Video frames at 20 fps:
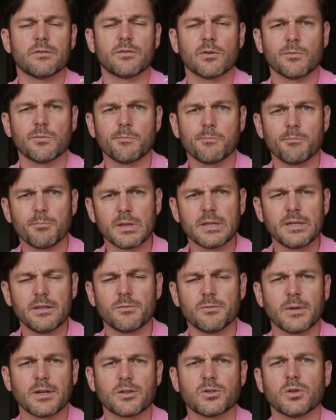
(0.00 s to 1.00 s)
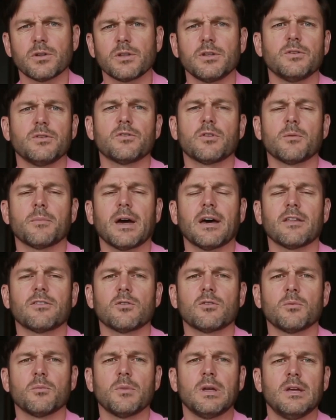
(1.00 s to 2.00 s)
so please make sure to use the
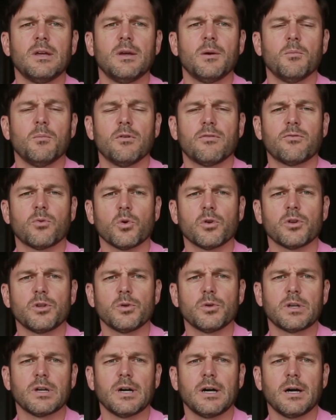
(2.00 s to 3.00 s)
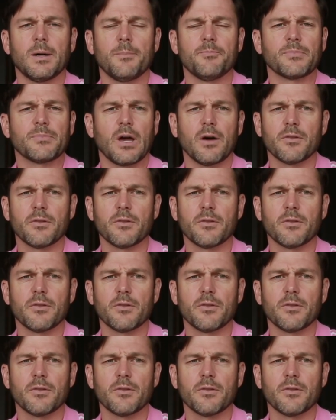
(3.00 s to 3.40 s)
bathroom before you come.